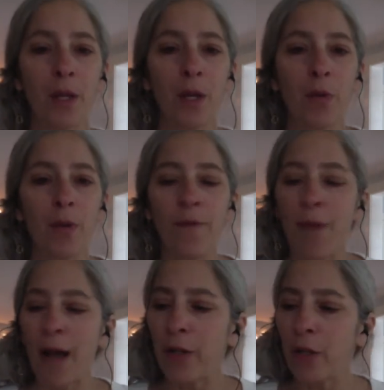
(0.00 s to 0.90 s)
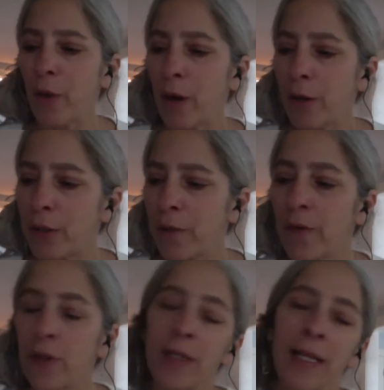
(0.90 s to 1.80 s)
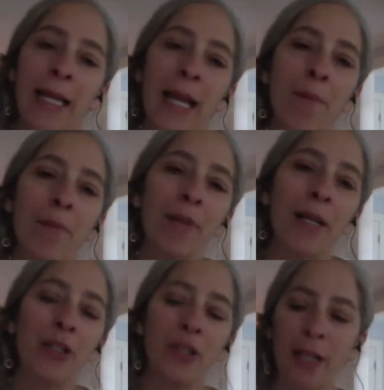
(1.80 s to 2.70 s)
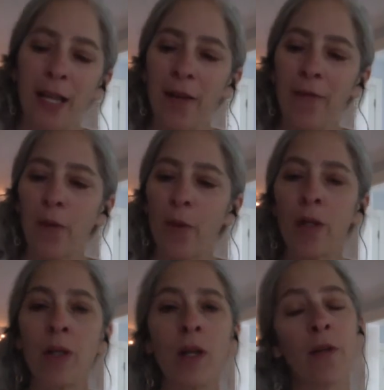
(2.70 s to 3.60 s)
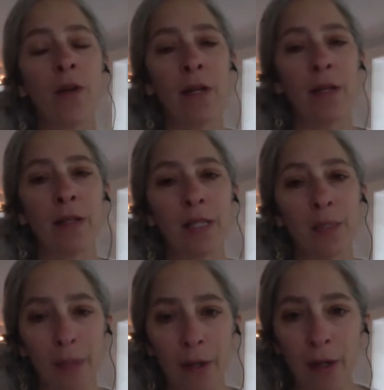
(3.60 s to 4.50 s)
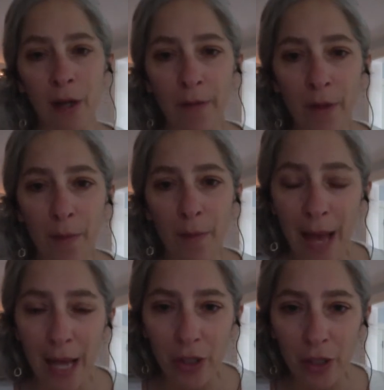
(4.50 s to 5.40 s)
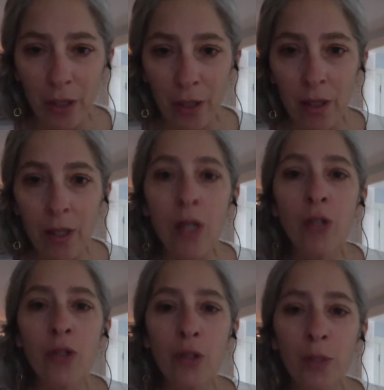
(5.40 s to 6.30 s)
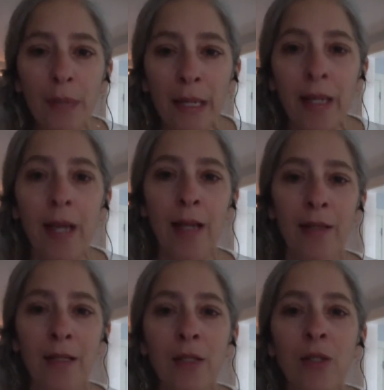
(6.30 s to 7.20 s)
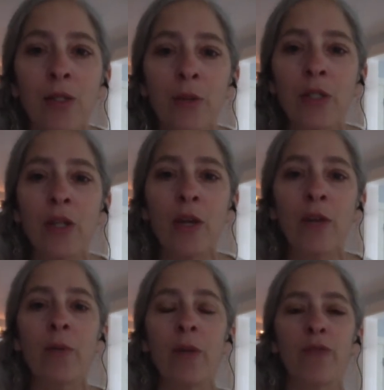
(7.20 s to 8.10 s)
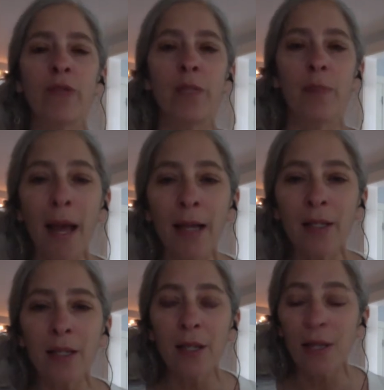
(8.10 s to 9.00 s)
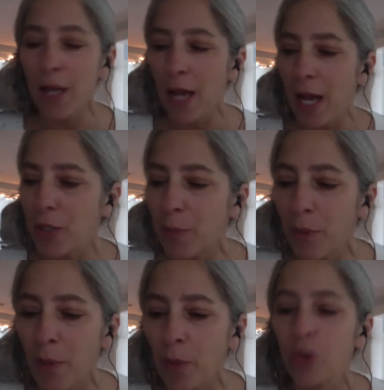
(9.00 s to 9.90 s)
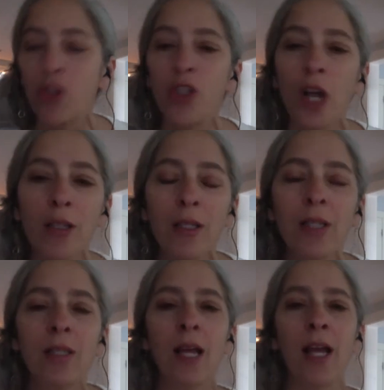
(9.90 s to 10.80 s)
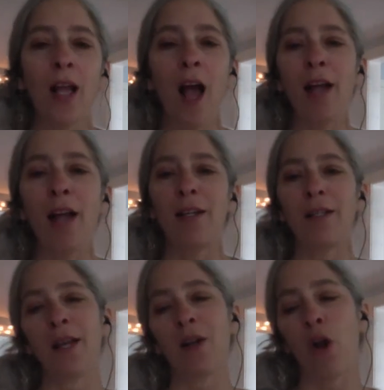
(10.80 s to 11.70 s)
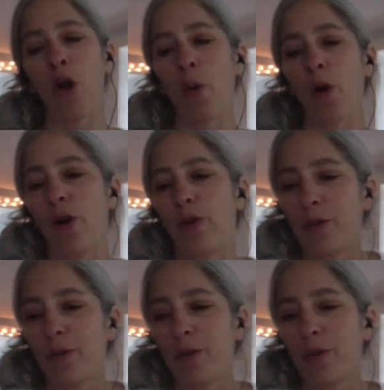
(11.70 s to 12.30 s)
We value our diversity and pledge to care for one another in the spirit of compassion, to speak and listen to each other with respect, and to promote justice and kindness in our world.